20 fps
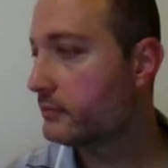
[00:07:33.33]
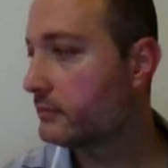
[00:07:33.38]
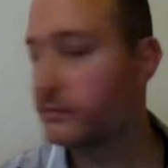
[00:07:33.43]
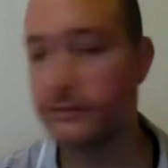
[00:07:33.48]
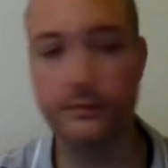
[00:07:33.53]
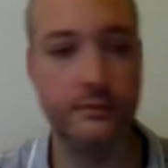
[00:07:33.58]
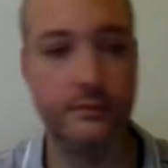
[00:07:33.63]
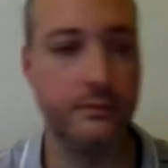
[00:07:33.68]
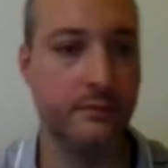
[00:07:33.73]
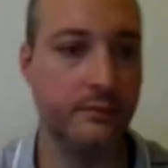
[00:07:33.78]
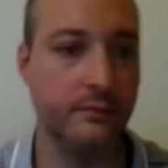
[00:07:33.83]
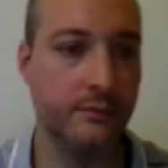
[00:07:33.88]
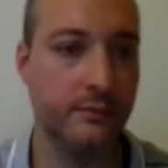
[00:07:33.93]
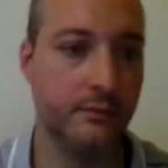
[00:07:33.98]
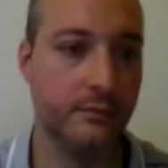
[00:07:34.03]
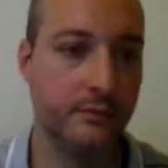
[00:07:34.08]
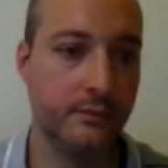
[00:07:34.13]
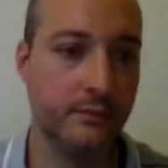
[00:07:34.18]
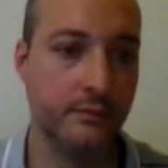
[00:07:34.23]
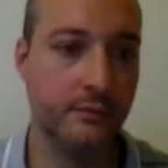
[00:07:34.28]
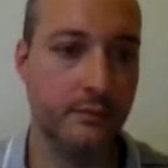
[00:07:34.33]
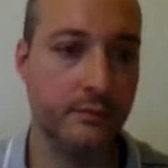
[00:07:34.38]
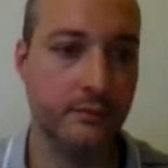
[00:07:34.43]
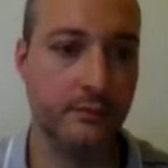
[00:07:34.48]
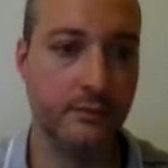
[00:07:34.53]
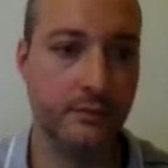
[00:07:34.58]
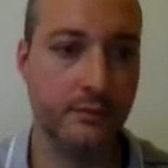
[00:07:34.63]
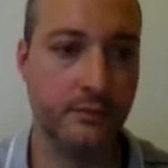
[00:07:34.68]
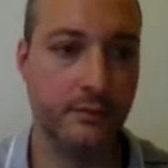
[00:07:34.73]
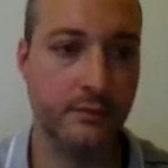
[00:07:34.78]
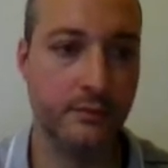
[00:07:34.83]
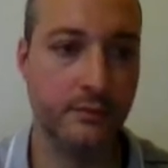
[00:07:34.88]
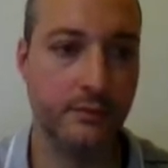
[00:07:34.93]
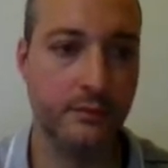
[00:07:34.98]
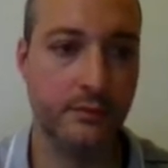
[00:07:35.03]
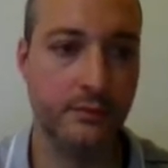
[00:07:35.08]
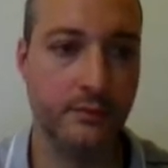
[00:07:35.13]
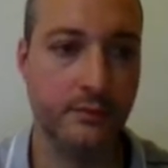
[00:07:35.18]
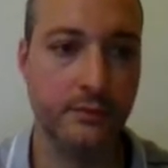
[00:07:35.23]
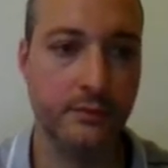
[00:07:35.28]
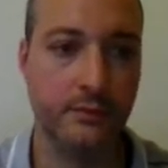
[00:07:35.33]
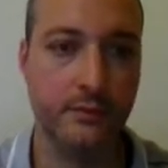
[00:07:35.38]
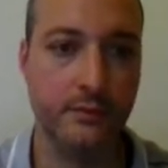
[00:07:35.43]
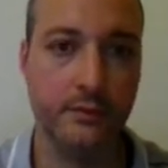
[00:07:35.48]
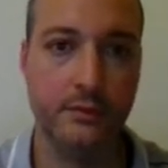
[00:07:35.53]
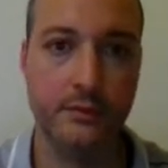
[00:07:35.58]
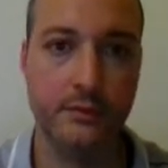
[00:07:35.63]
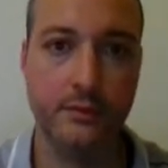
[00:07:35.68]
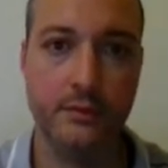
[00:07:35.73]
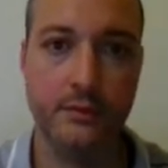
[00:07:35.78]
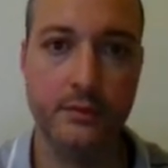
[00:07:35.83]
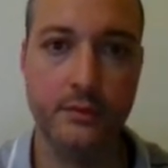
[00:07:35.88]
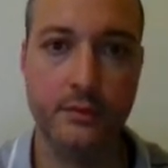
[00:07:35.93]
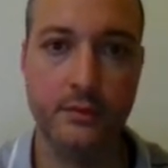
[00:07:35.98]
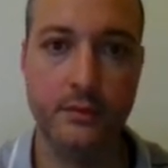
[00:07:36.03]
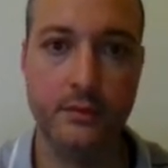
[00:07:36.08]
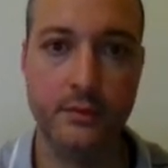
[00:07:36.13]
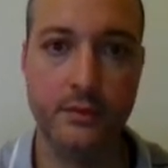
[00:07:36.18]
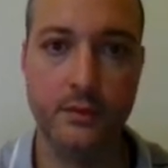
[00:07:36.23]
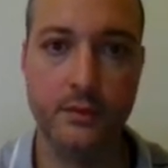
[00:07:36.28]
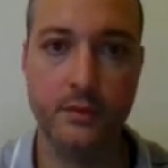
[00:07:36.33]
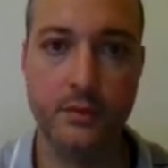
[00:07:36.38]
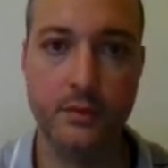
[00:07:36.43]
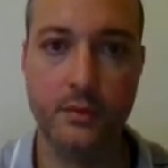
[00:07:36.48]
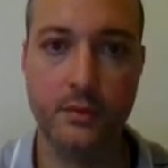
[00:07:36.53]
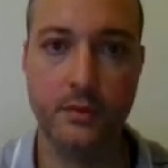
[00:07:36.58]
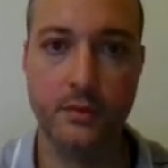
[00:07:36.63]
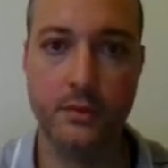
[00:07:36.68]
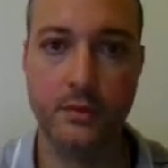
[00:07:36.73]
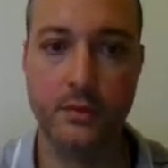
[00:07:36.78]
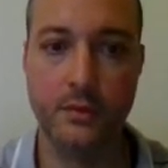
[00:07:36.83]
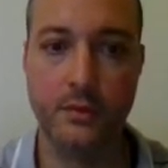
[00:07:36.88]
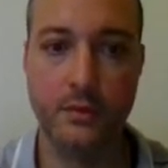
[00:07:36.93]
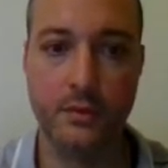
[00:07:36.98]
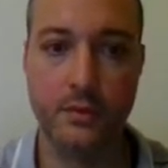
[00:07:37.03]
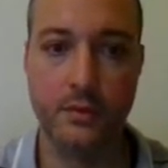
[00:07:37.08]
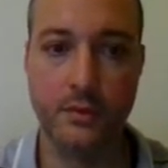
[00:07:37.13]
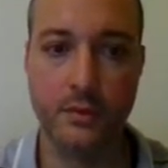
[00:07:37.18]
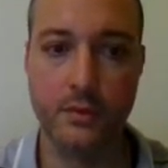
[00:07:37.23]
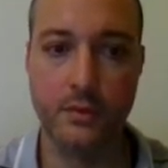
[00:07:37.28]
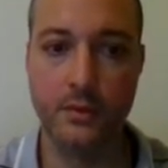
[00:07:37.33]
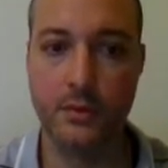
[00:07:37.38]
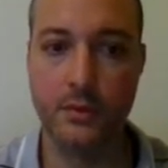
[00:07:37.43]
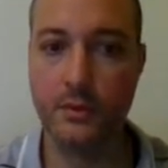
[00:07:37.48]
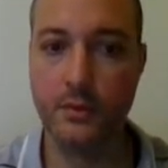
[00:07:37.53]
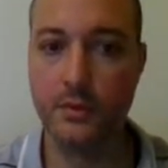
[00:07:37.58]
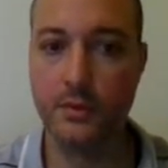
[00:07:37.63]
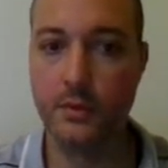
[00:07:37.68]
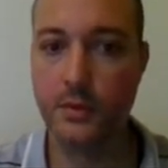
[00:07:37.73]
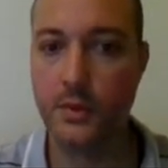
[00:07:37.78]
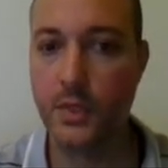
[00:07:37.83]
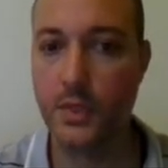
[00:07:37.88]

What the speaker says: Nobody speaks.